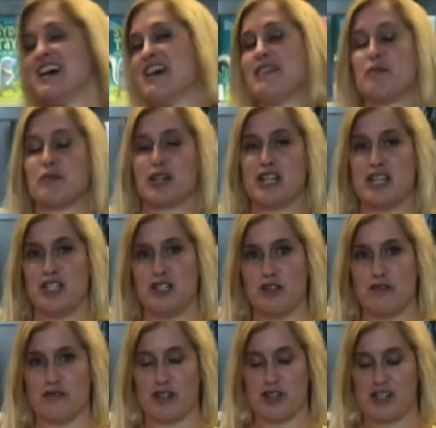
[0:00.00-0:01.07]
and then we're going to
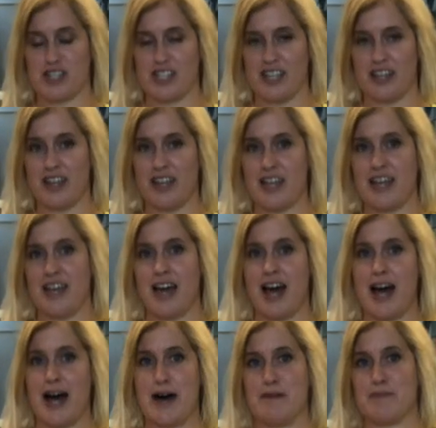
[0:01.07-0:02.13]
do a verse
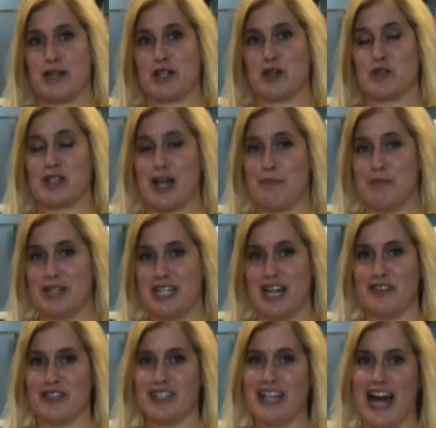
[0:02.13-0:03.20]
um, that goes up and
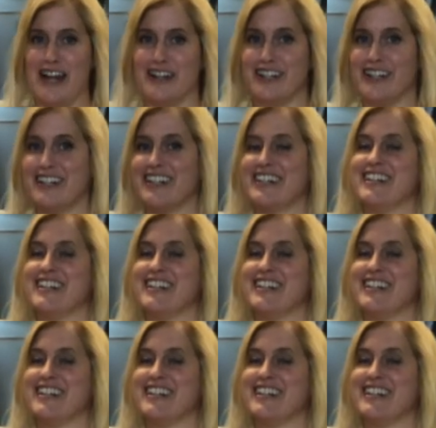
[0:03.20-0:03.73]
down the ladder.